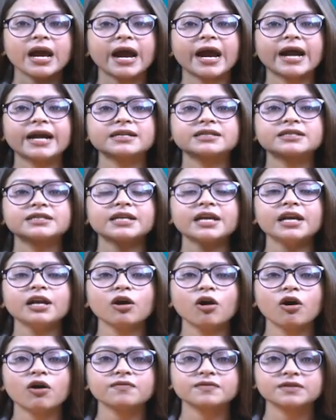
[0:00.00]
and sale
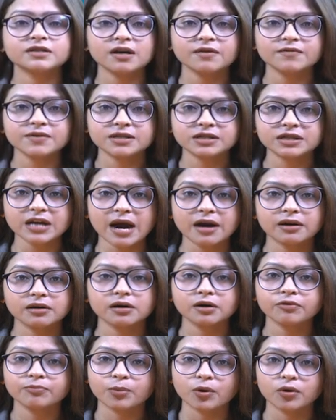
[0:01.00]
of
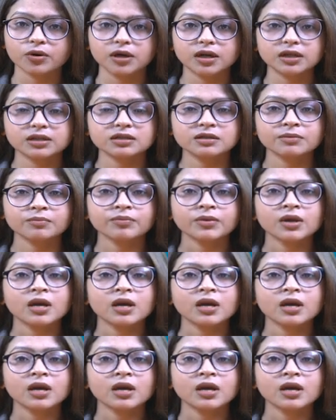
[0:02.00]
substandard products.